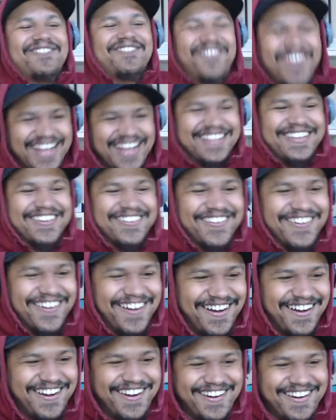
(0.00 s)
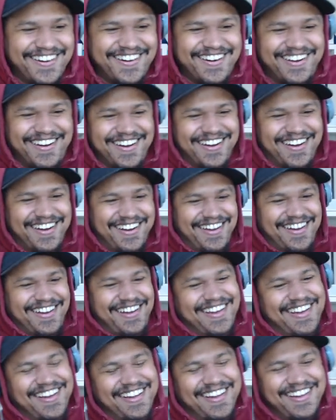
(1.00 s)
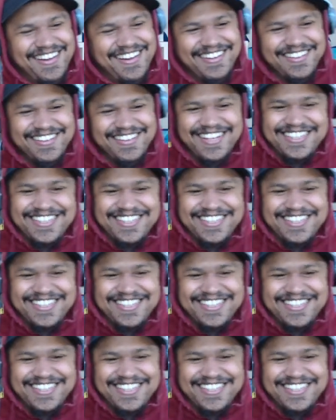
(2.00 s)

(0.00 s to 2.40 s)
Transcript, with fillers: I bet you are!